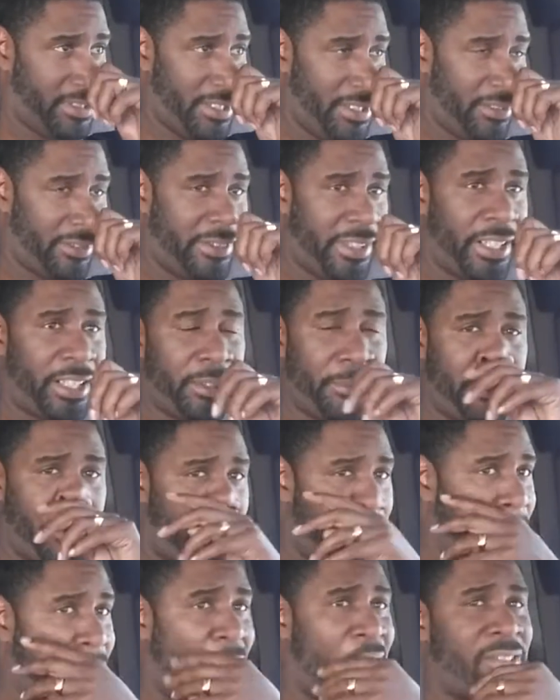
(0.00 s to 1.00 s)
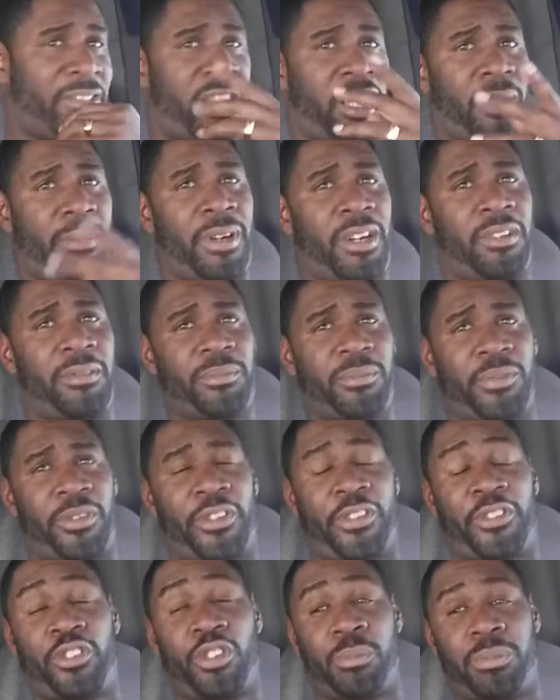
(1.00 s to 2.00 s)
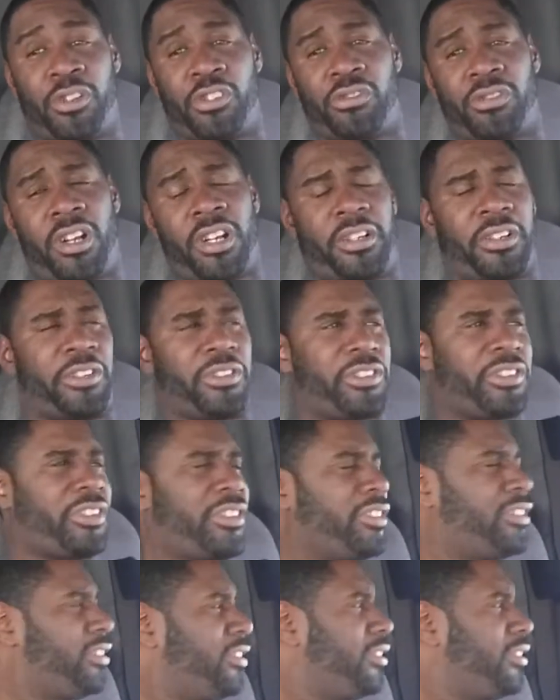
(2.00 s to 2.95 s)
In the second part, I'm going to talk about super truckers.